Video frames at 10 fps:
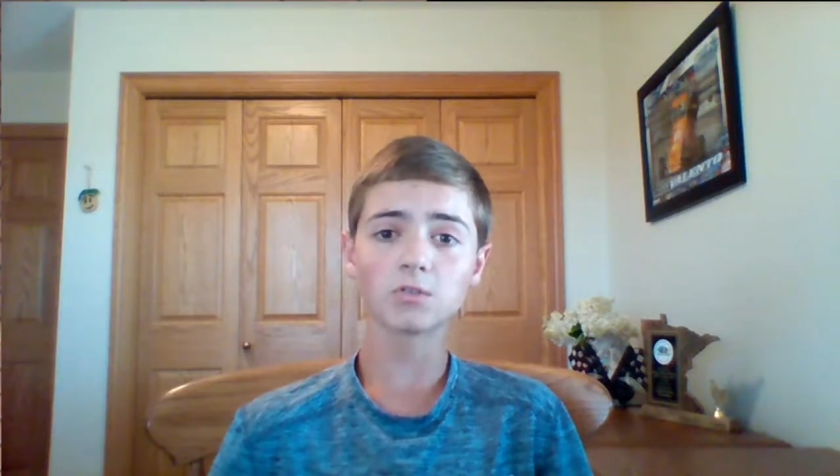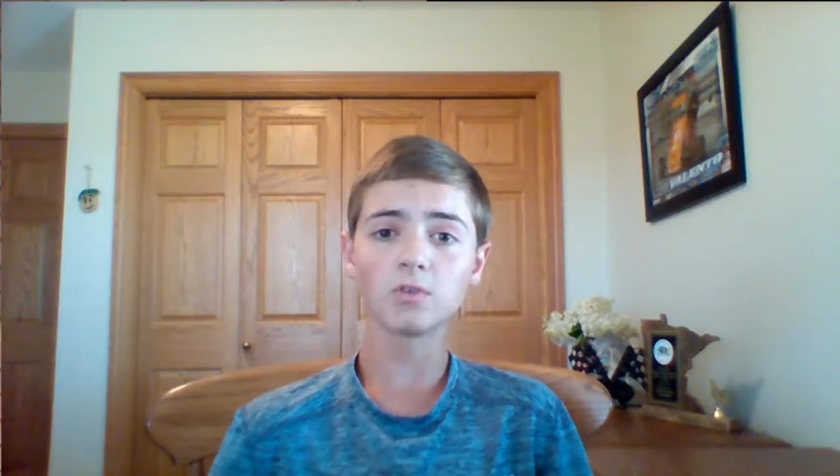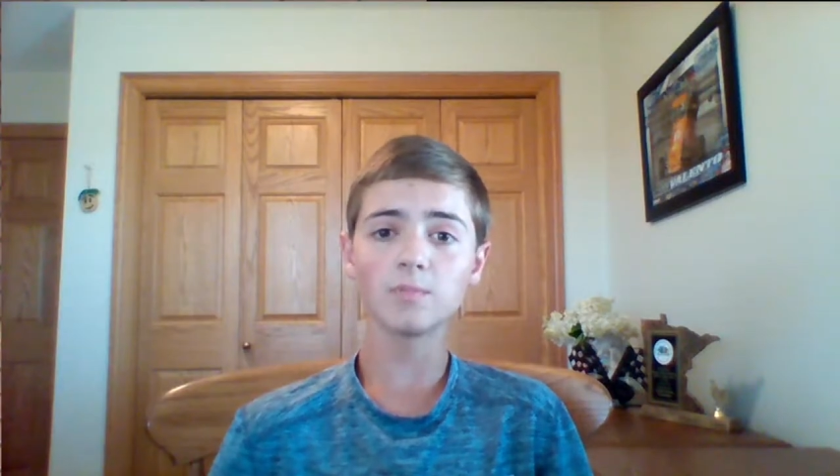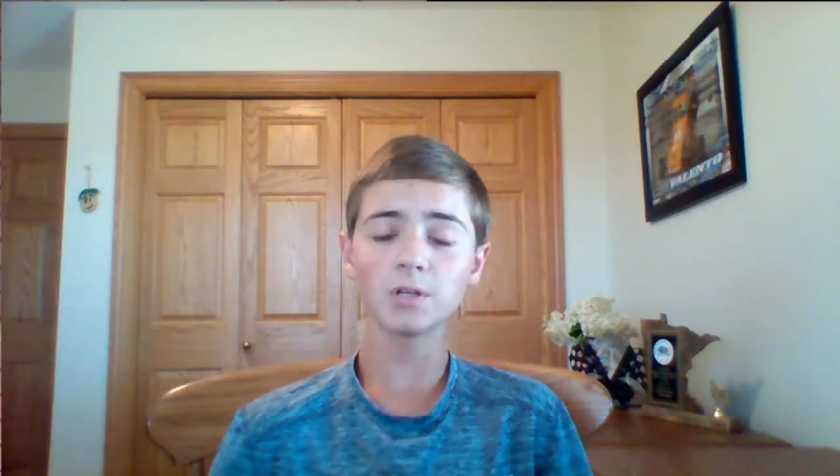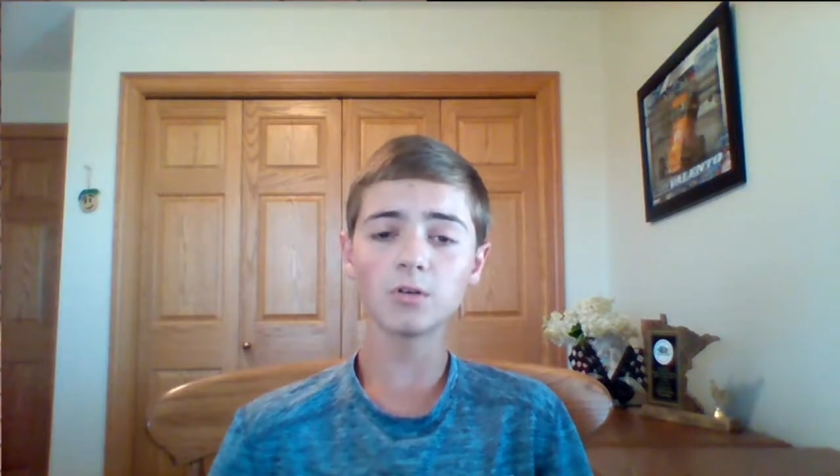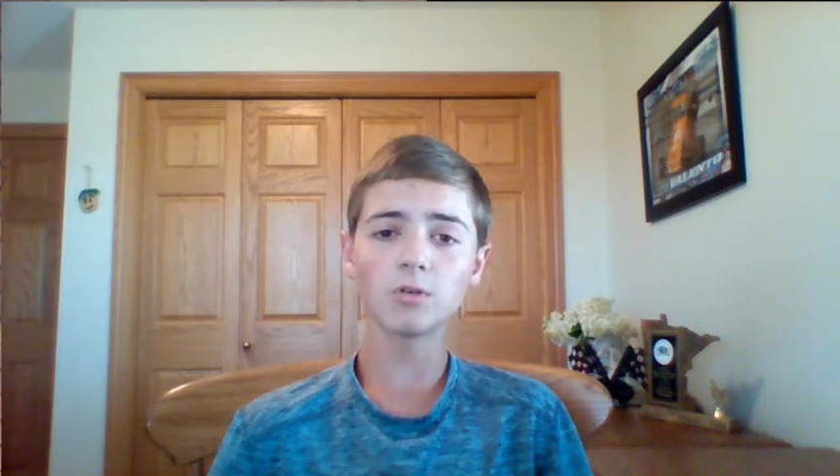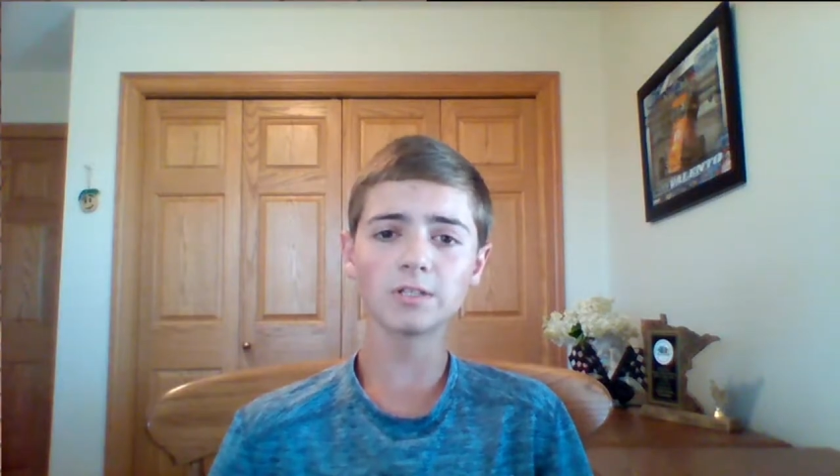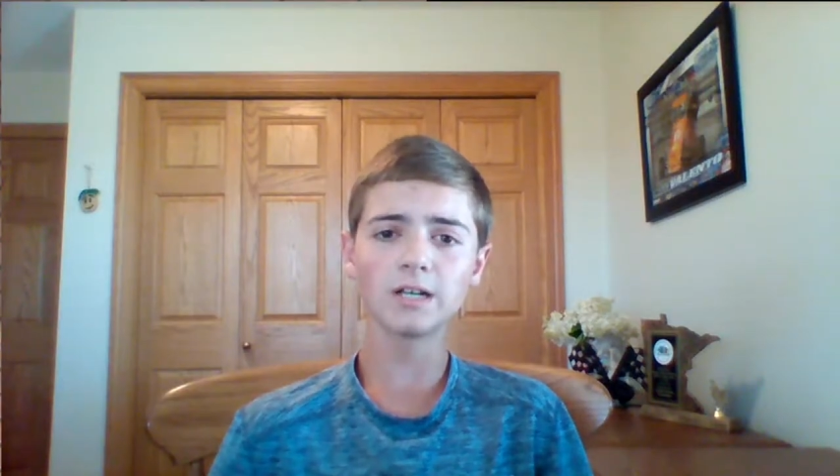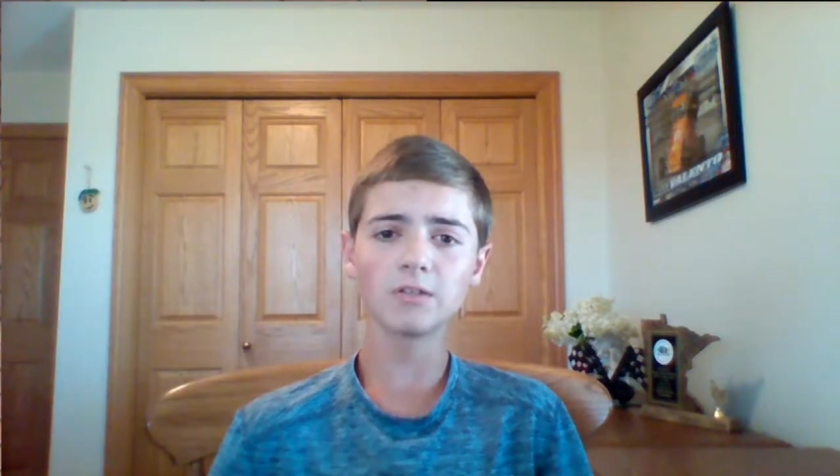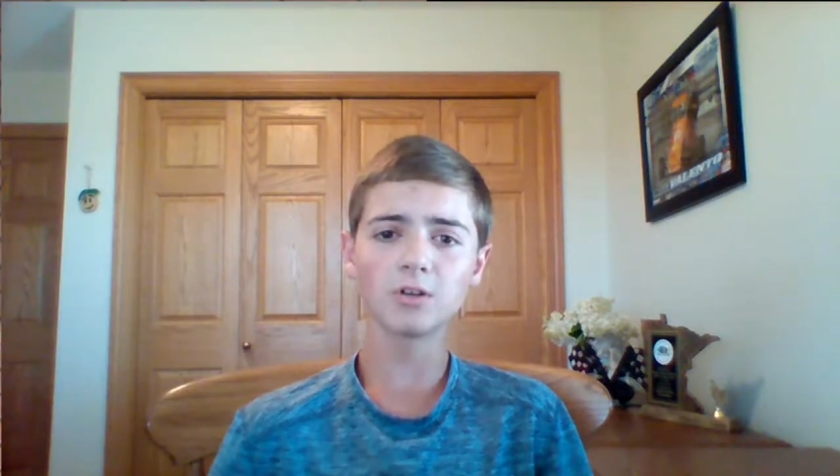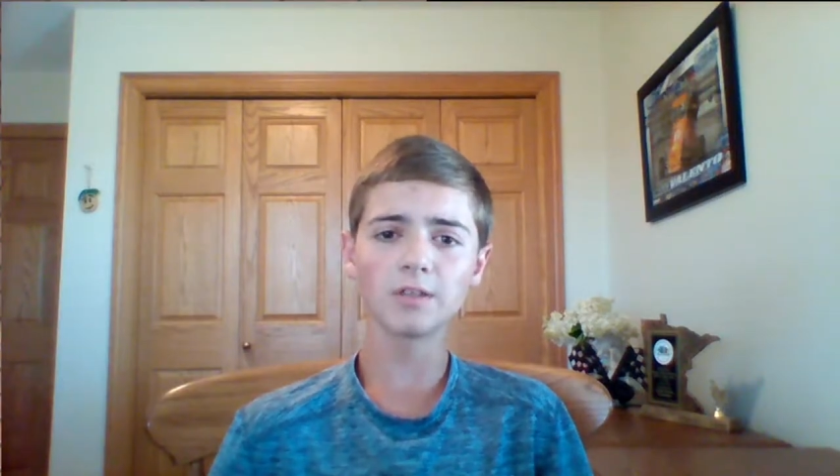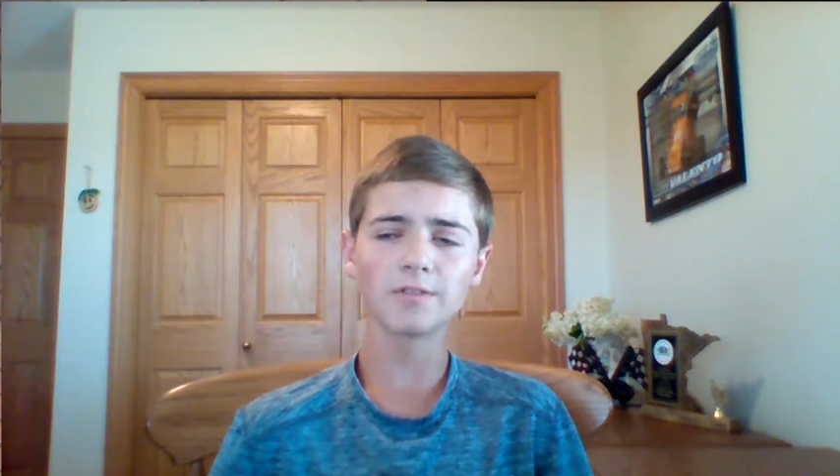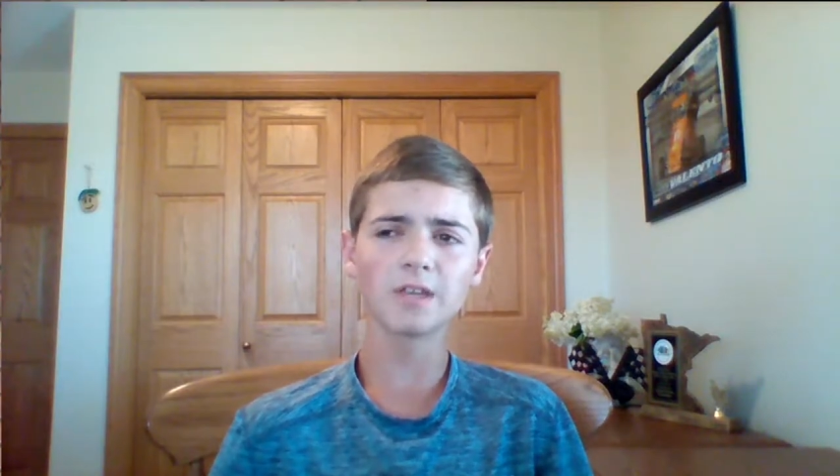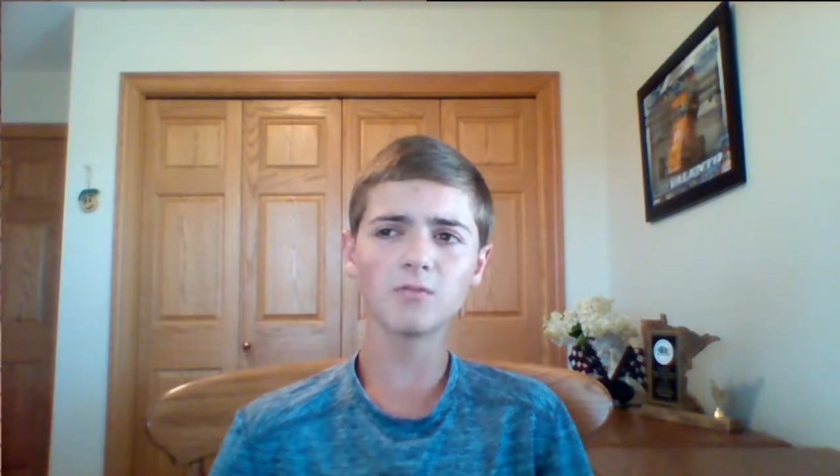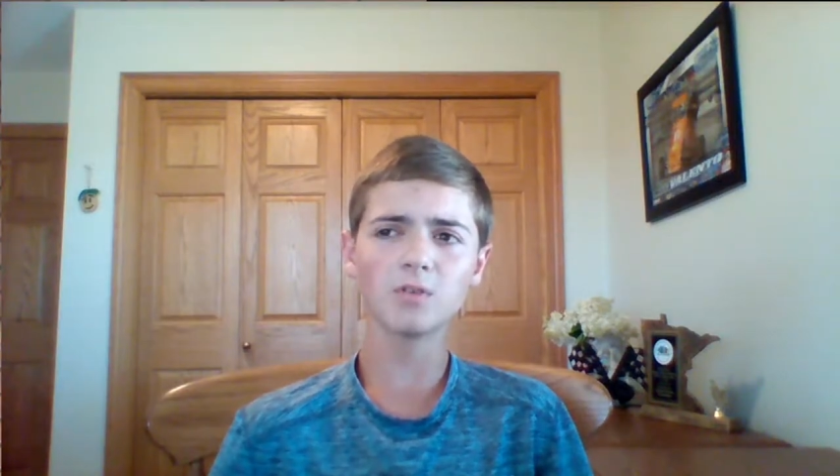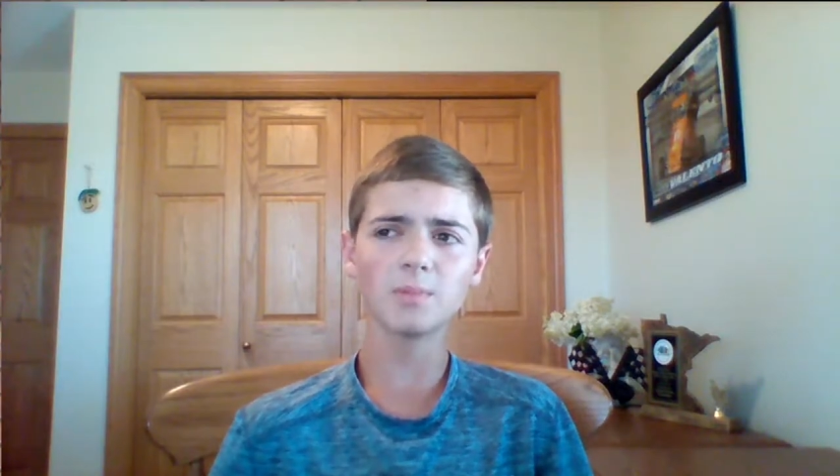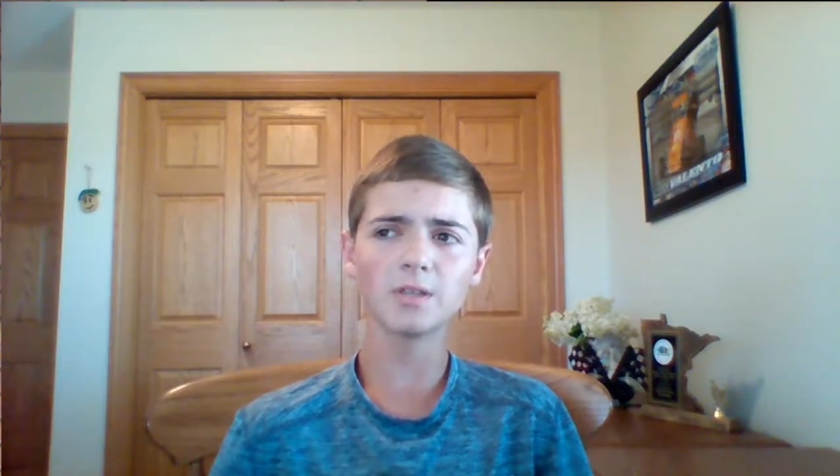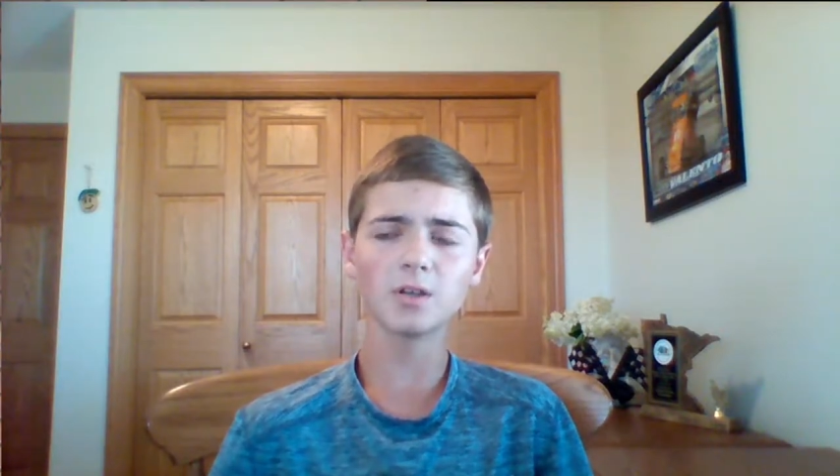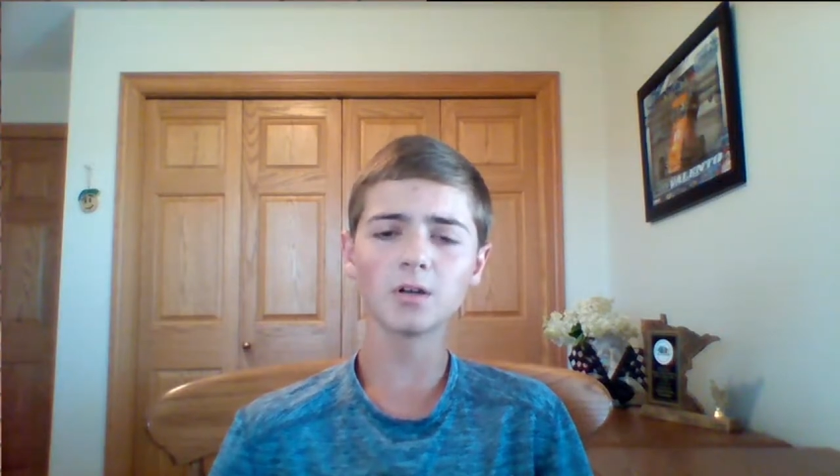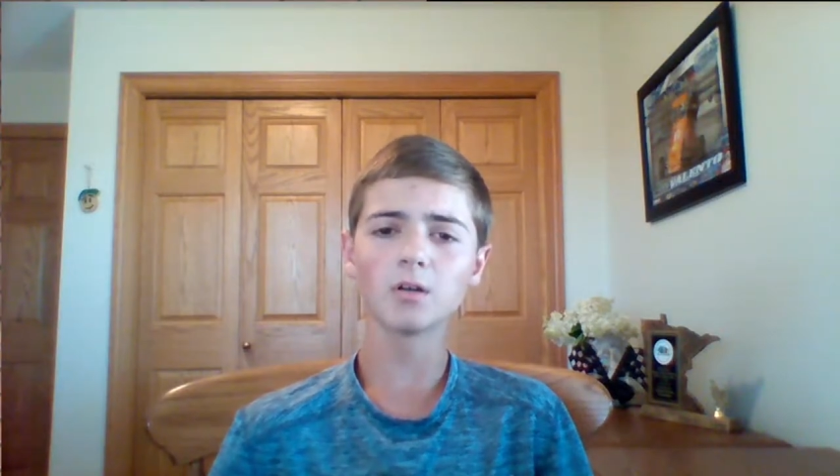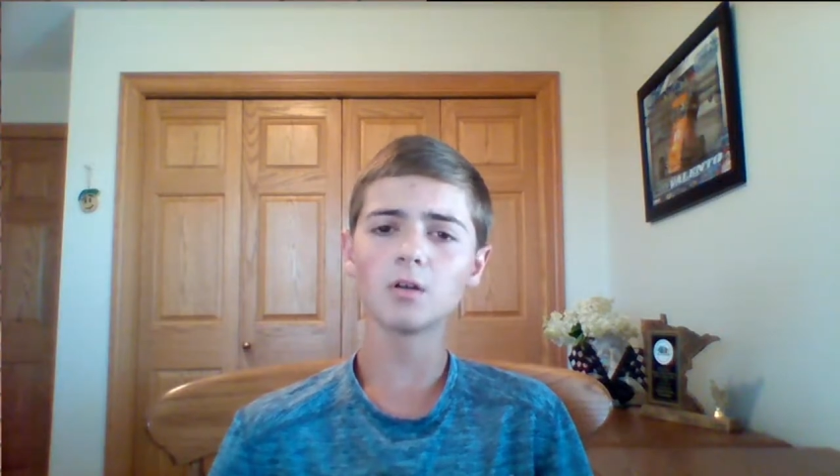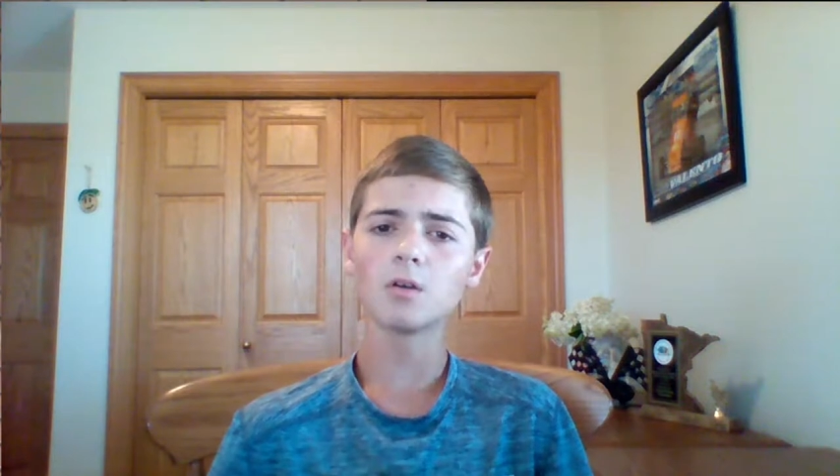So we've been going down there. I think we've been there